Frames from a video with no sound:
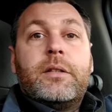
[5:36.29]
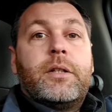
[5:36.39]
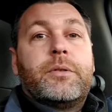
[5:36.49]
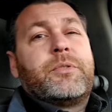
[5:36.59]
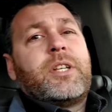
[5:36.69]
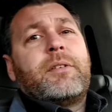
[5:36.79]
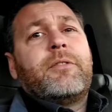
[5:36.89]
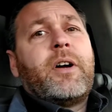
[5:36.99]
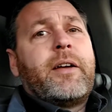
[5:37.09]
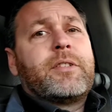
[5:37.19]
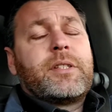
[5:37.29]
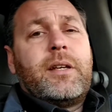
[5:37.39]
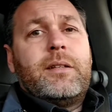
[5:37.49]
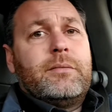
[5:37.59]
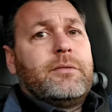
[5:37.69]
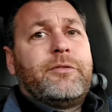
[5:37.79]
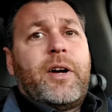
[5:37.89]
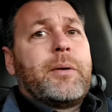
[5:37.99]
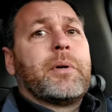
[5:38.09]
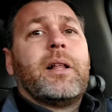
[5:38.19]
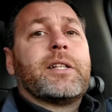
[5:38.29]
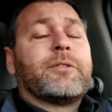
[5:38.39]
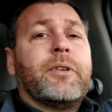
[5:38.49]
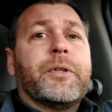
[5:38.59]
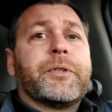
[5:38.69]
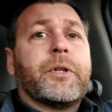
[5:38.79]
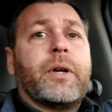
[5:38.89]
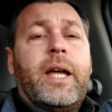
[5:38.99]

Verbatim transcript: you know, 75 cent fiberglass filter,